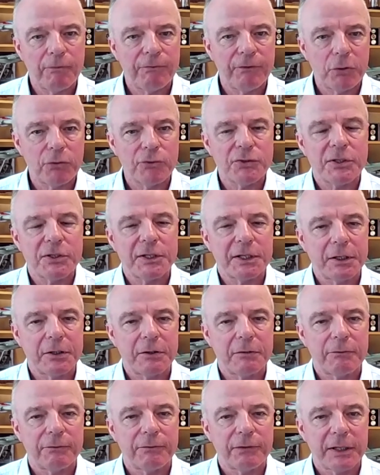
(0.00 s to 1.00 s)
falsely
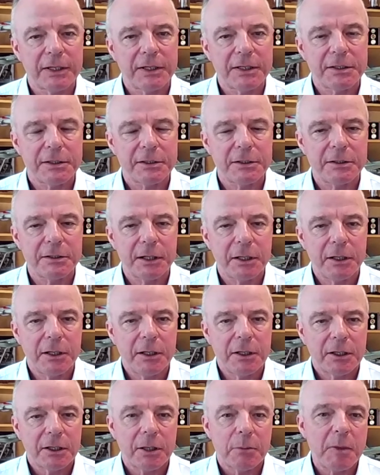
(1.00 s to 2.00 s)
conflated
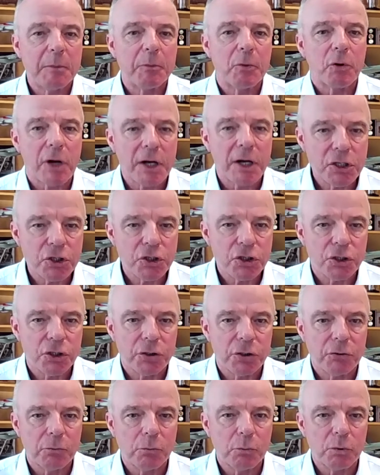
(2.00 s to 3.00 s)

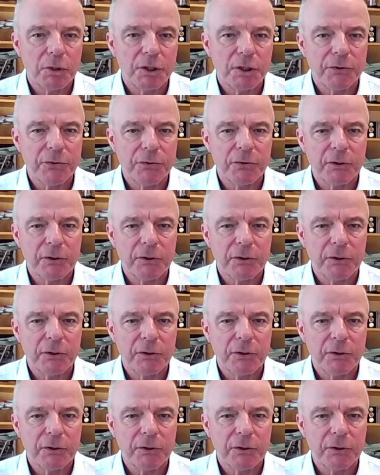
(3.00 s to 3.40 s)
commemoration with